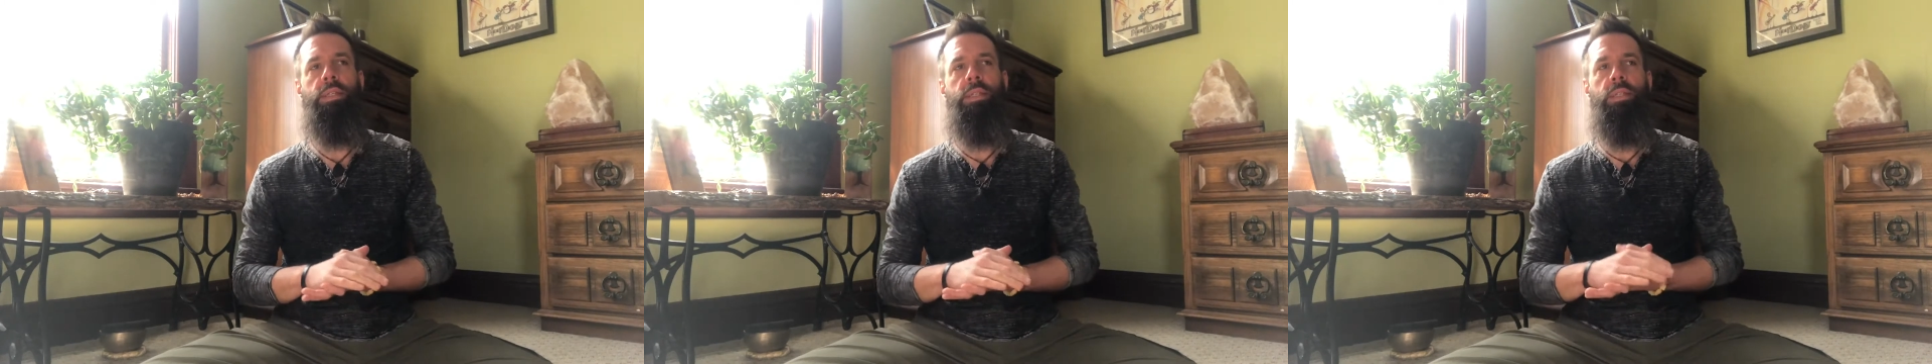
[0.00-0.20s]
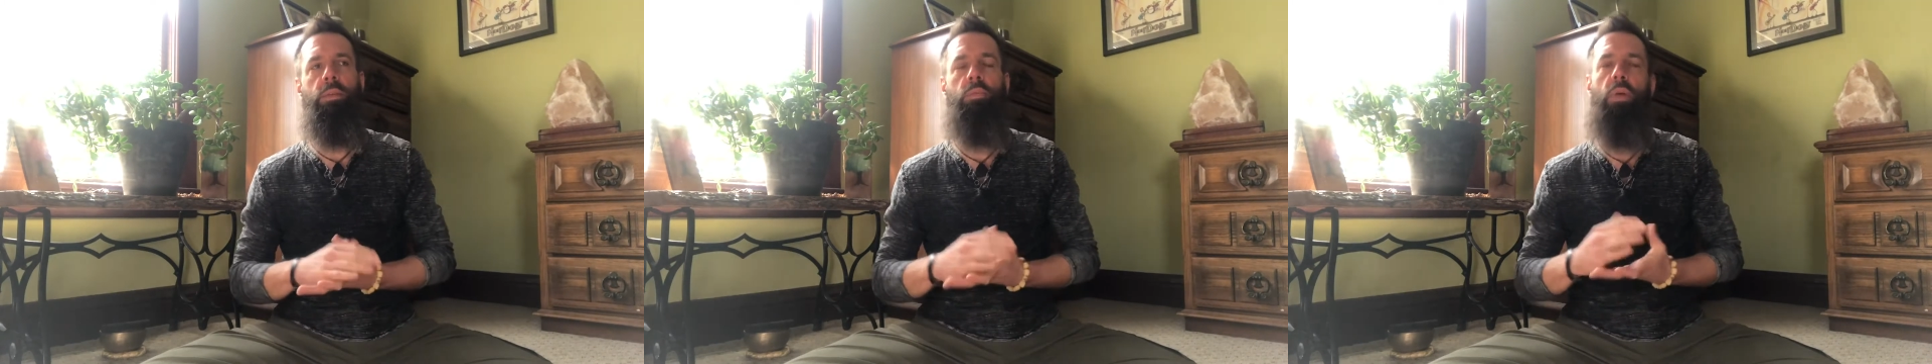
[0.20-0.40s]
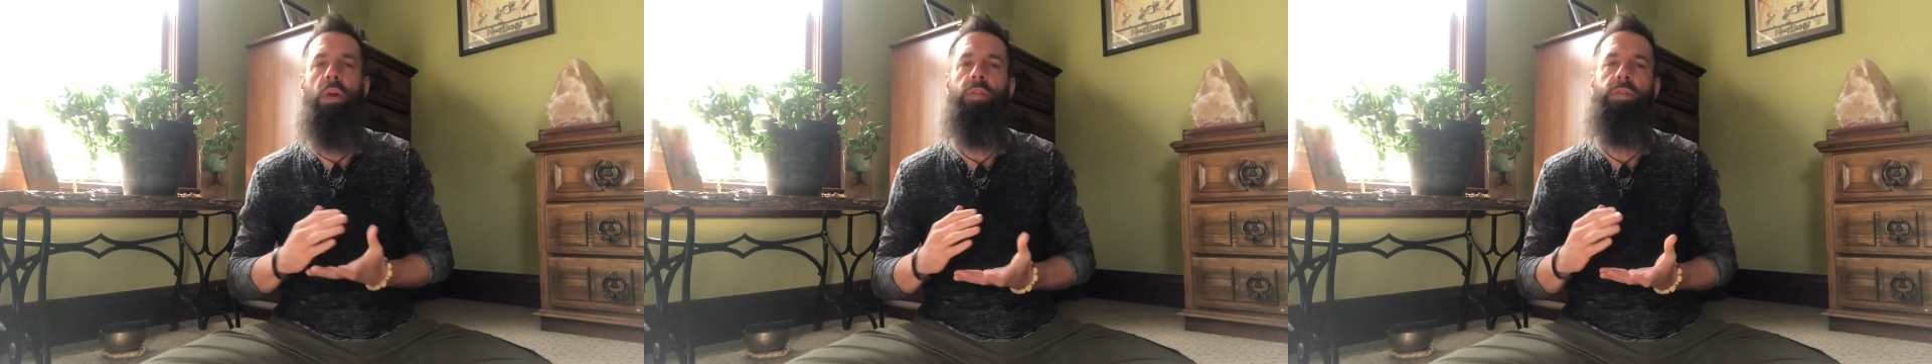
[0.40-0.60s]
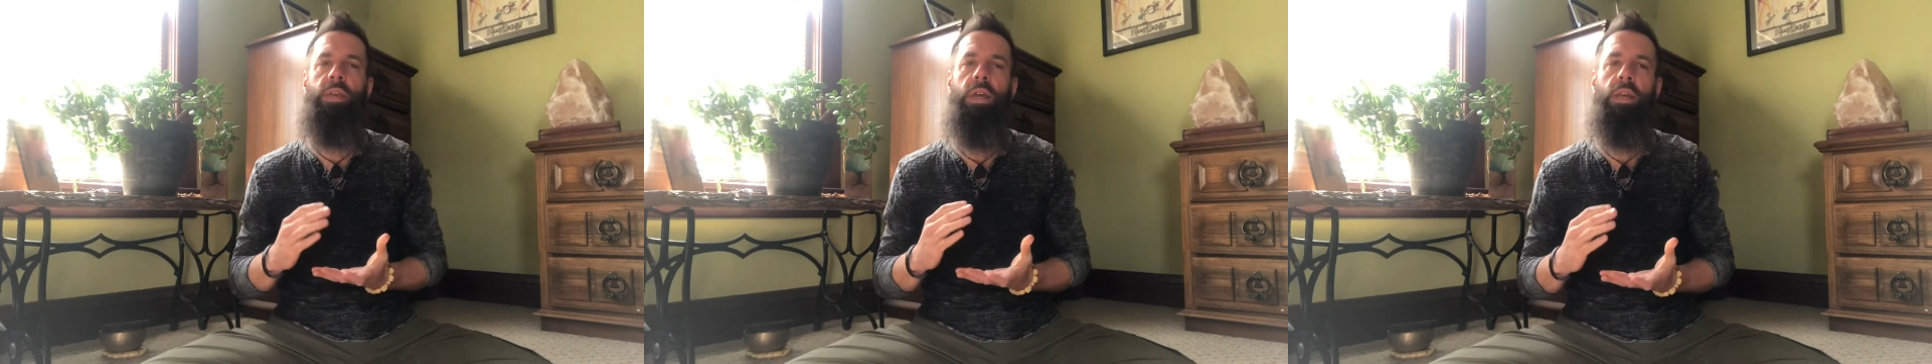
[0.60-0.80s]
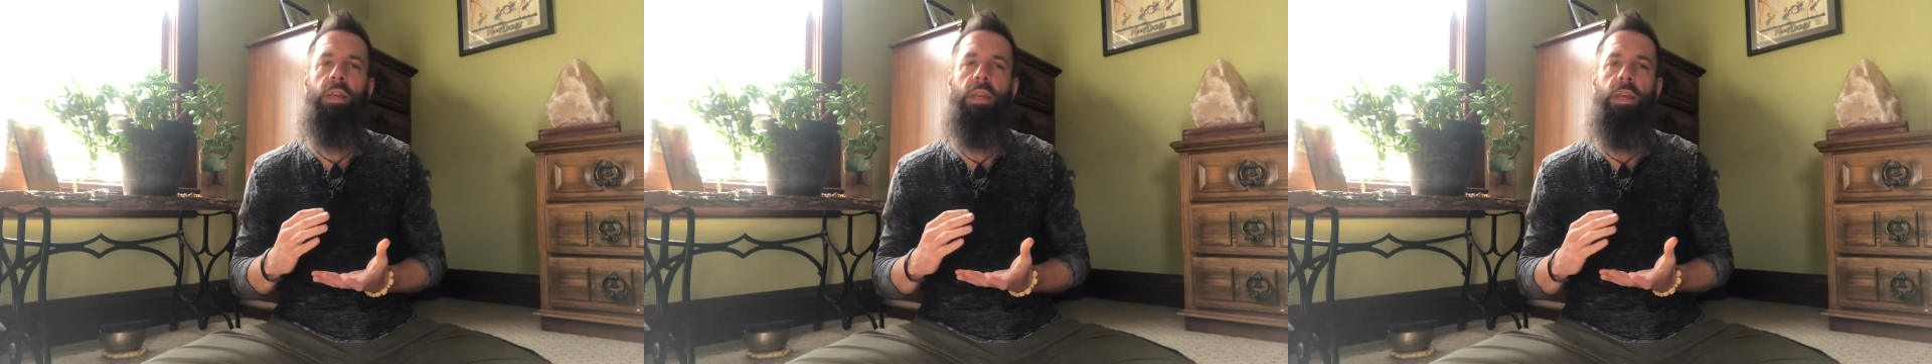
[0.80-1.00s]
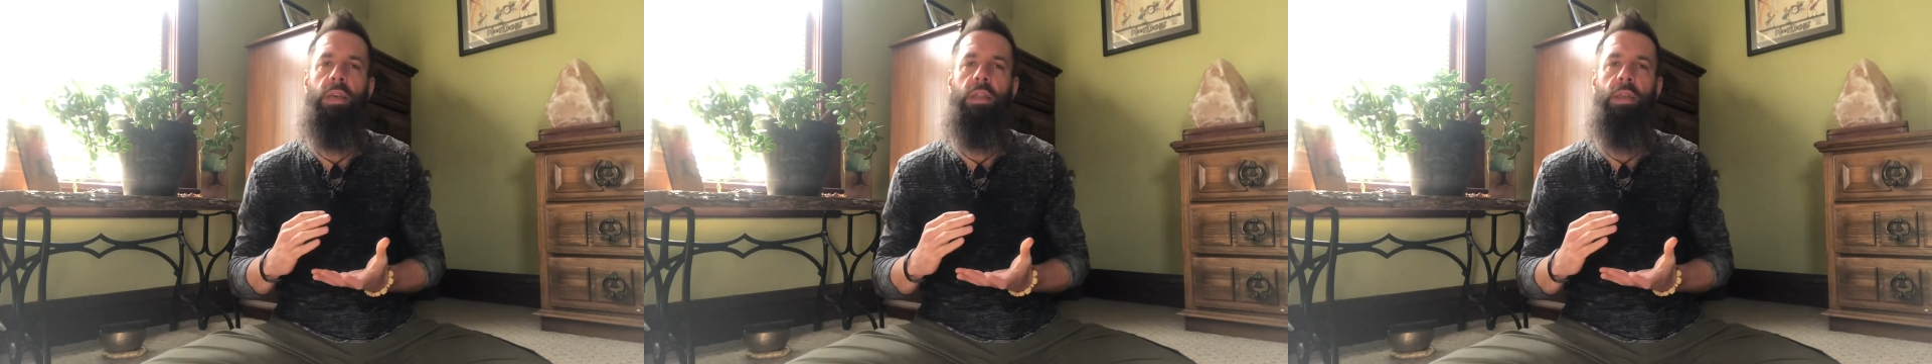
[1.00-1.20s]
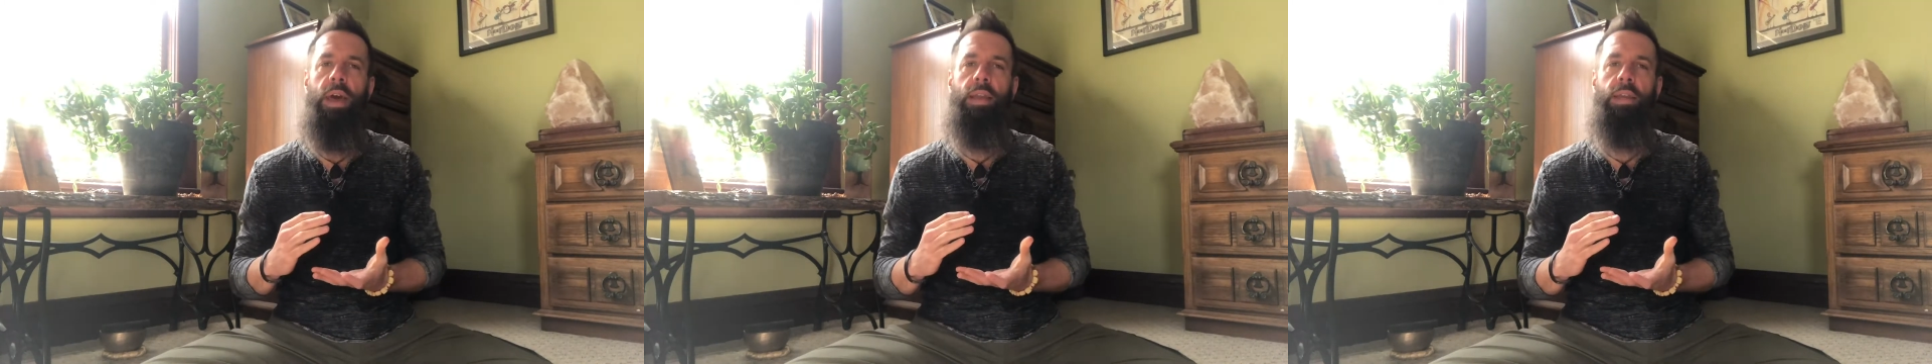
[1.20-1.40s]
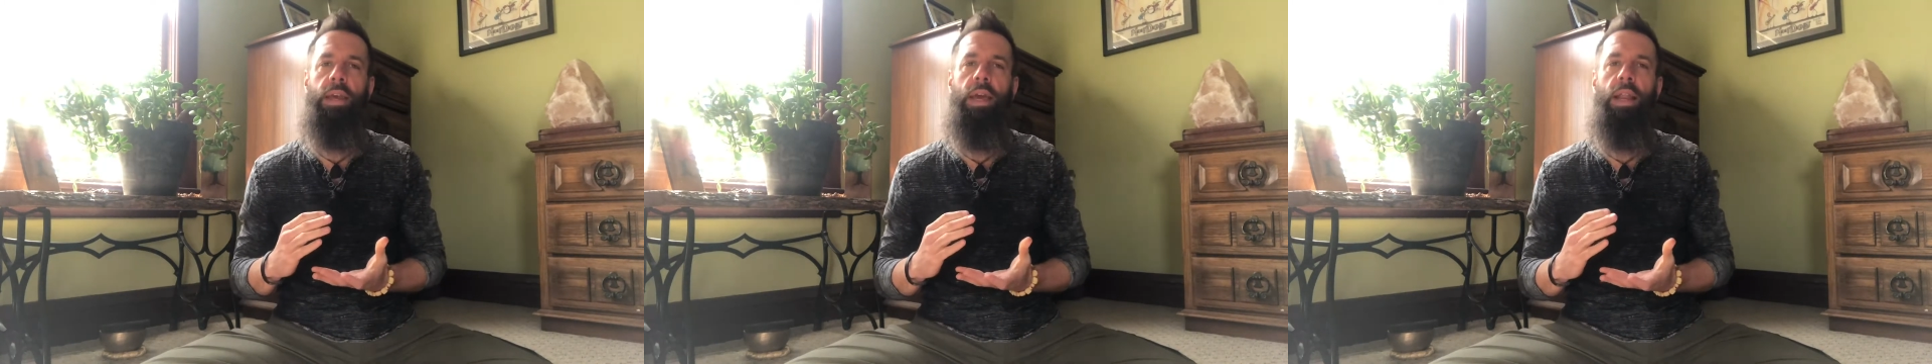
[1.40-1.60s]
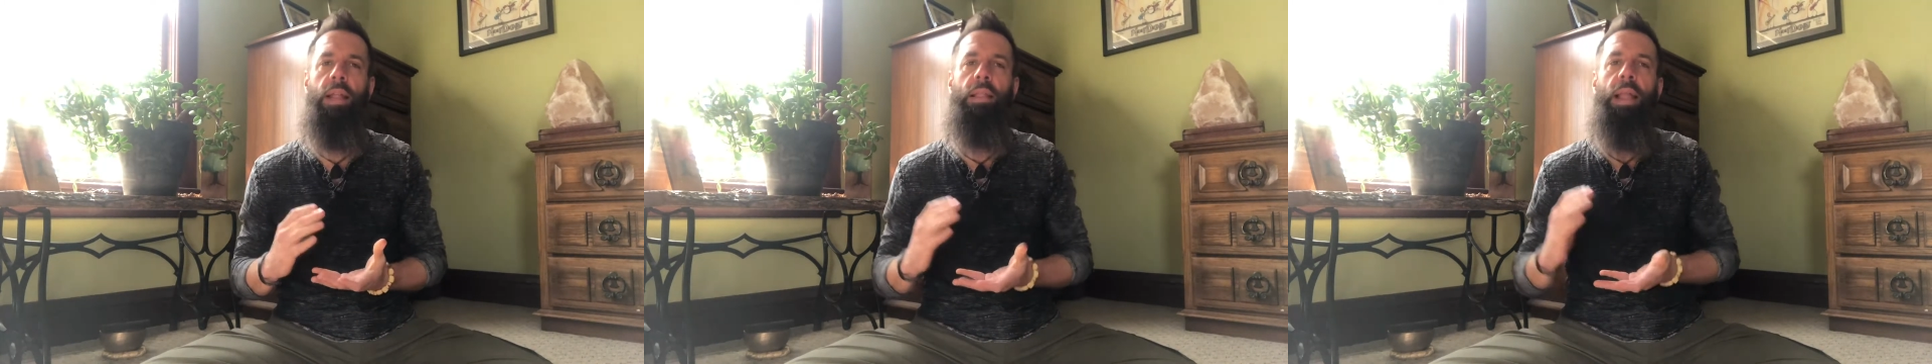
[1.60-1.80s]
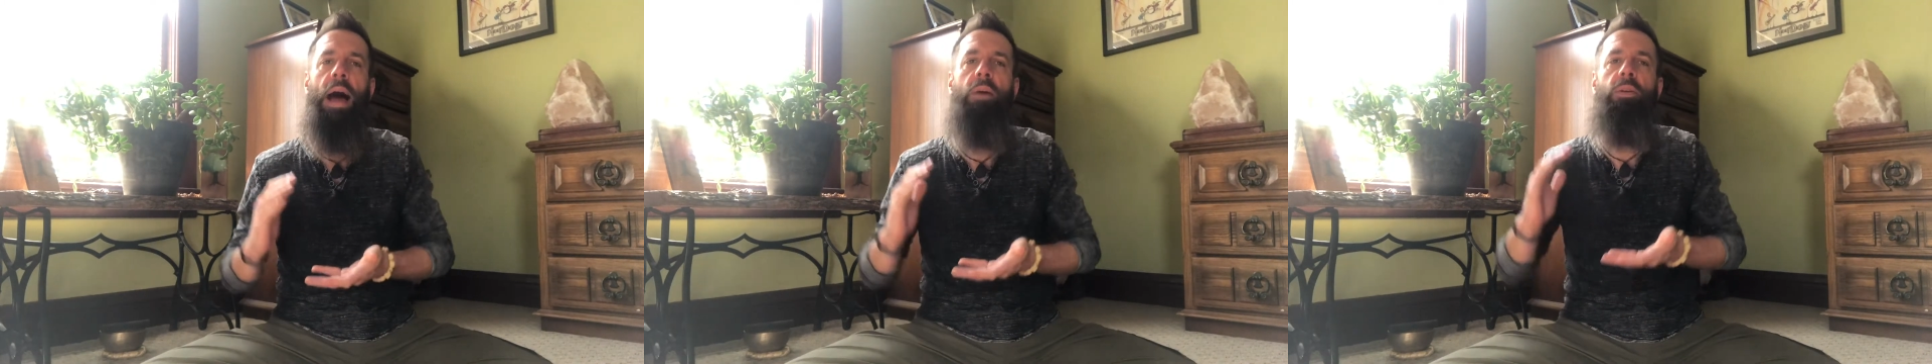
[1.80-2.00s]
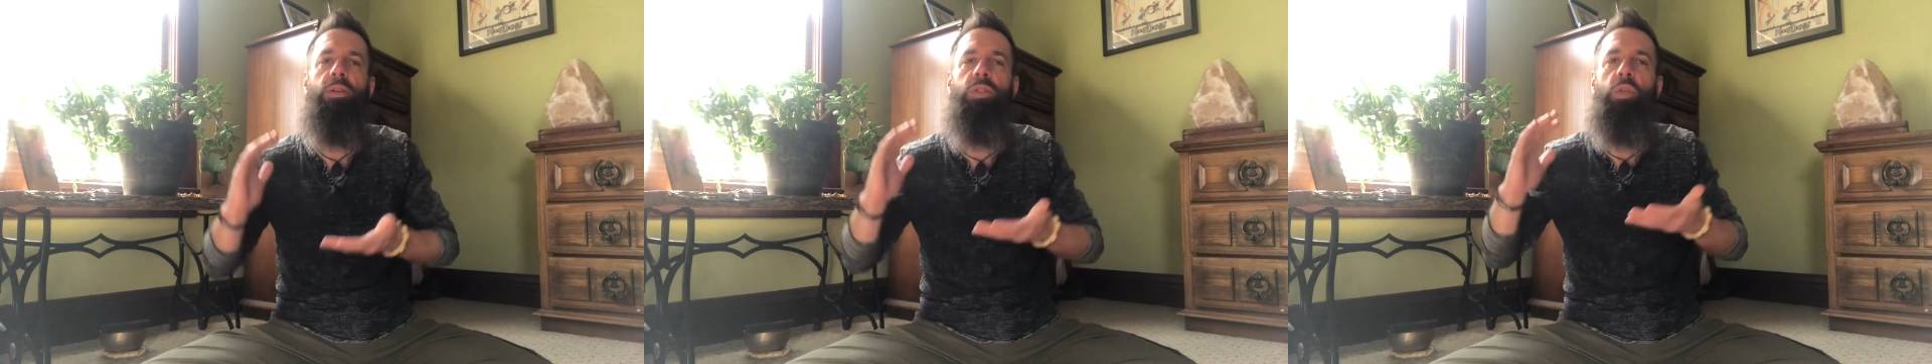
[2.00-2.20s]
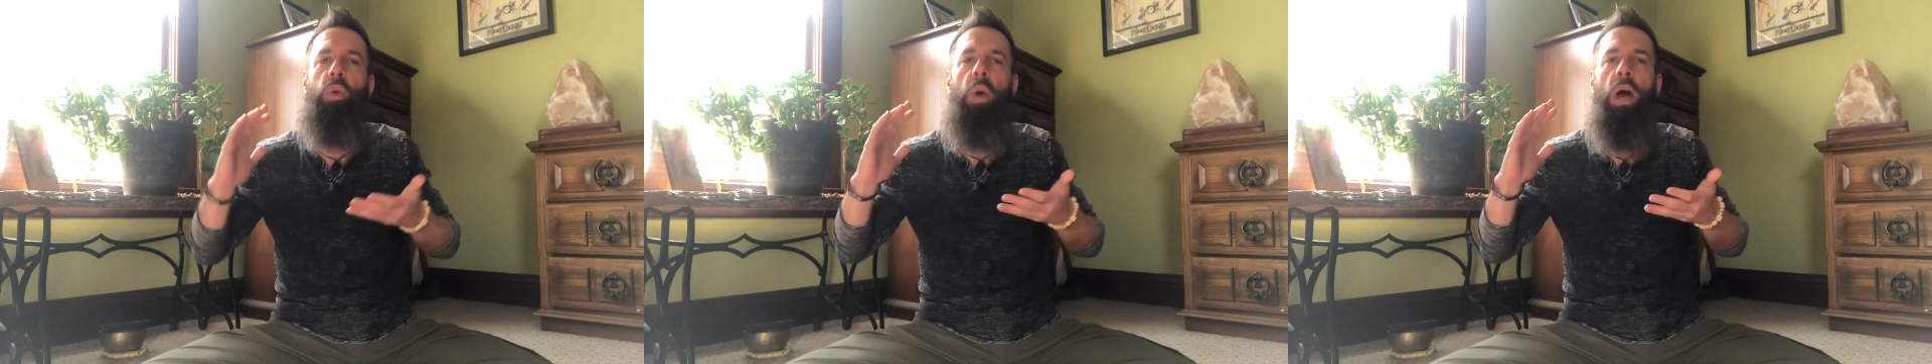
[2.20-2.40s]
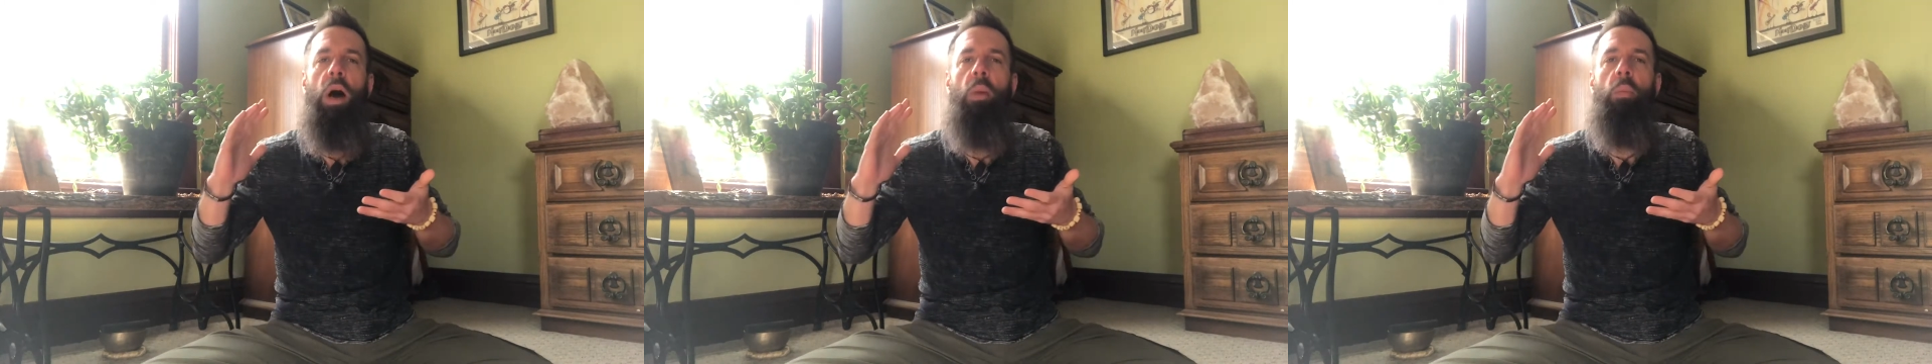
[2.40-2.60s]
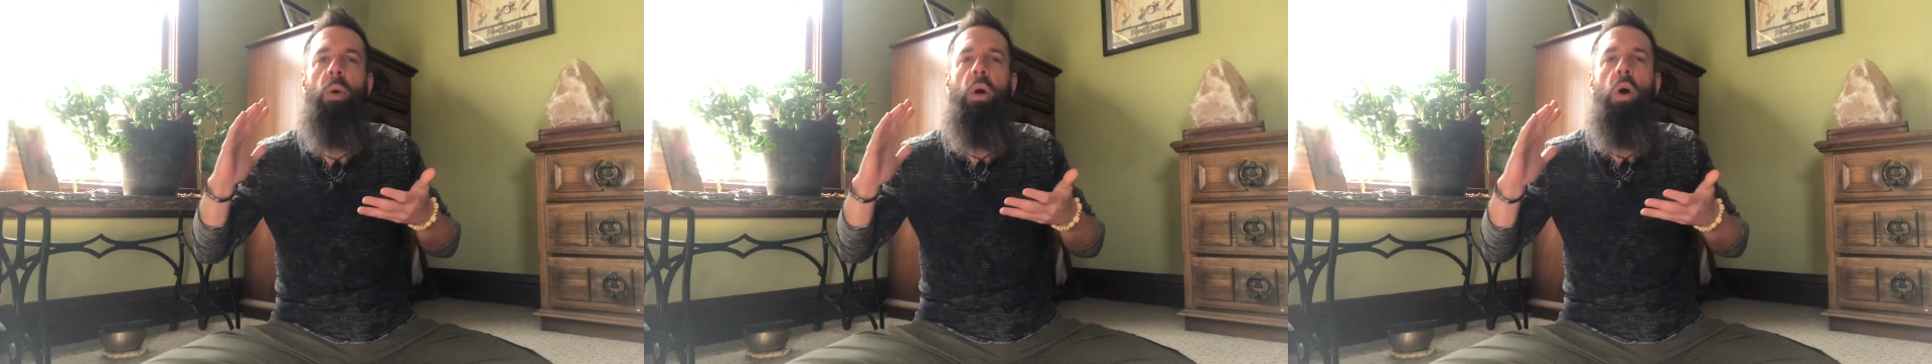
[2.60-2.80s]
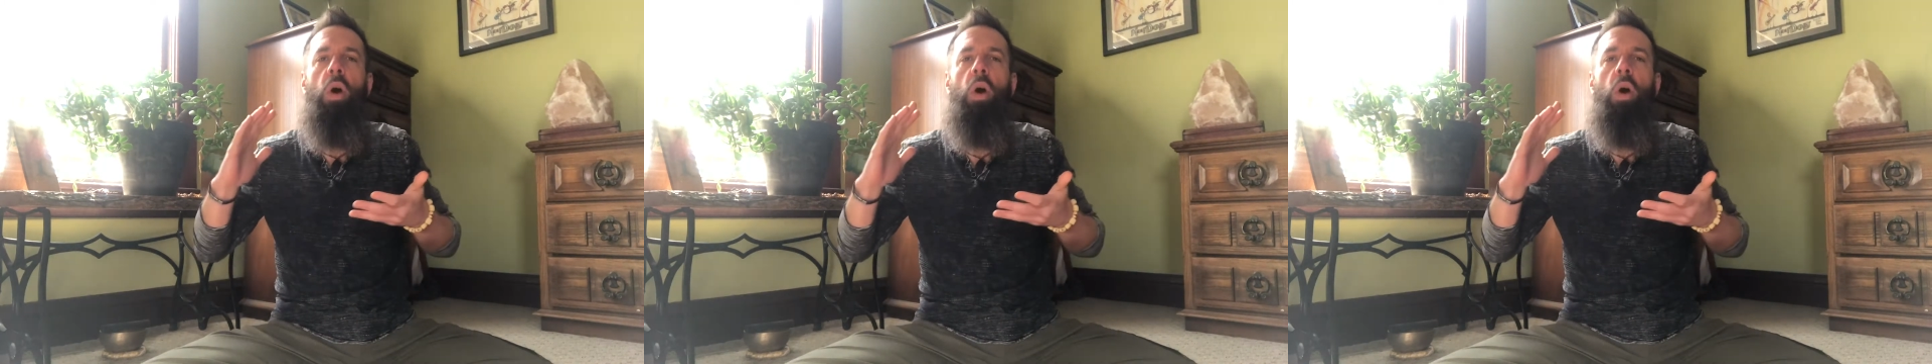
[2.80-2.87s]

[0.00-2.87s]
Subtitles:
is a breath technique that can allow us to help